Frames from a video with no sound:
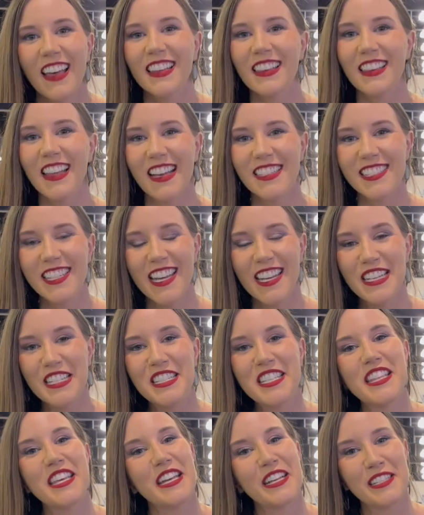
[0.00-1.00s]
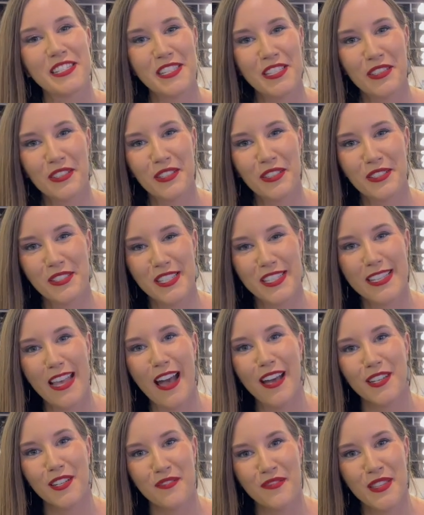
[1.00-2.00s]
Let's get into the exterior
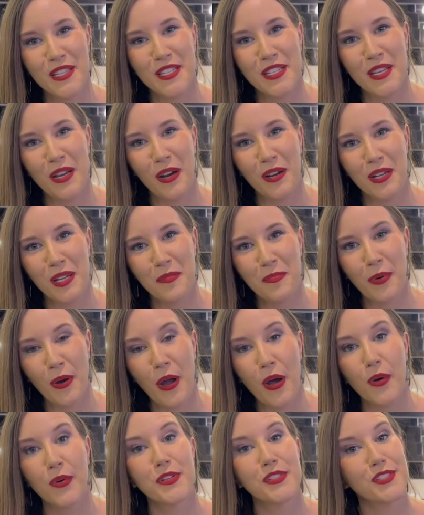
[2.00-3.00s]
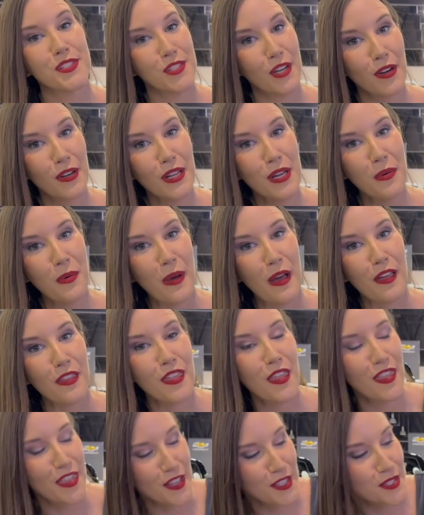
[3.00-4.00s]
design of the TRD Pro, starting with
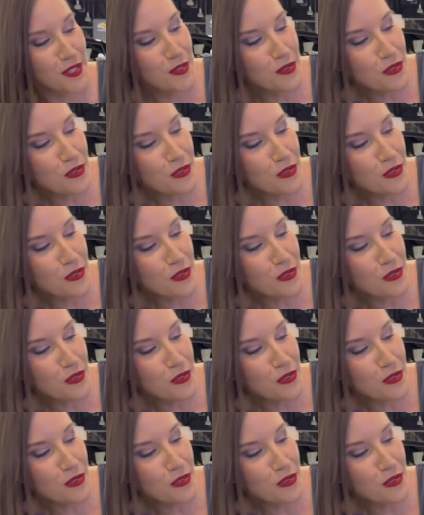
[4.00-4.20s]
this